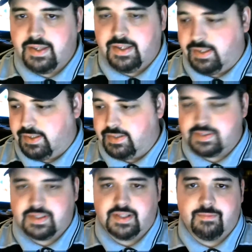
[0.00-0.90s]
and
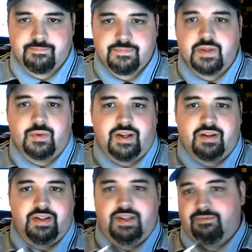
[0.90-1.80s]
I
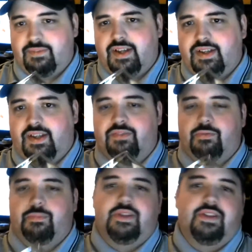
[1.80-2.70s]
already kind of have an
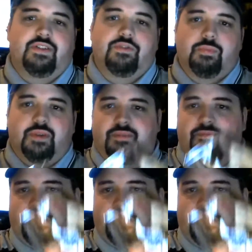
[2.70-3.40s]
opinion of it, but